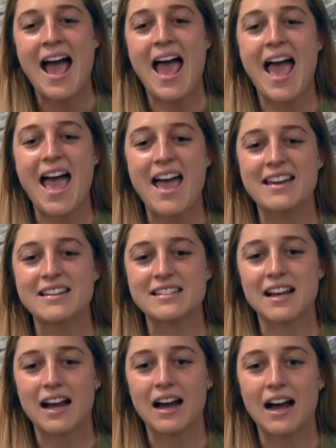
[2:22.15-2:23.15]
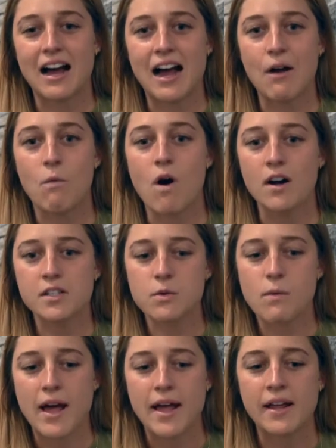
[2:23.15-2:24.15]
And I walked
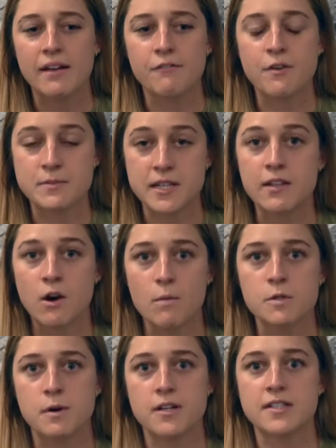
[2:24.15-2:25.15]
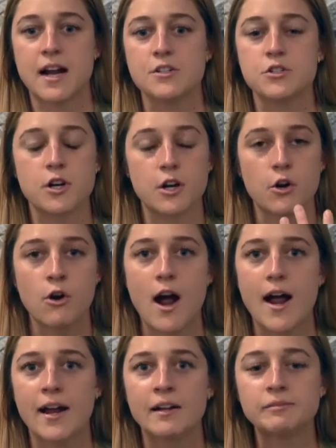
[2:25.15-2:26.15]
away from seeing the homeless person. I just started
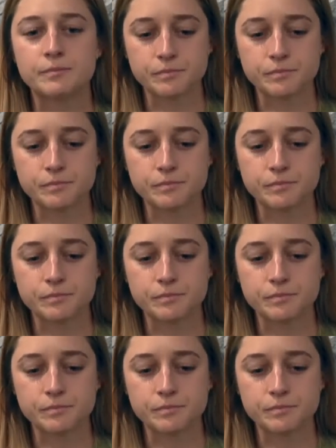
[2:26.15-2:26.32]
crying.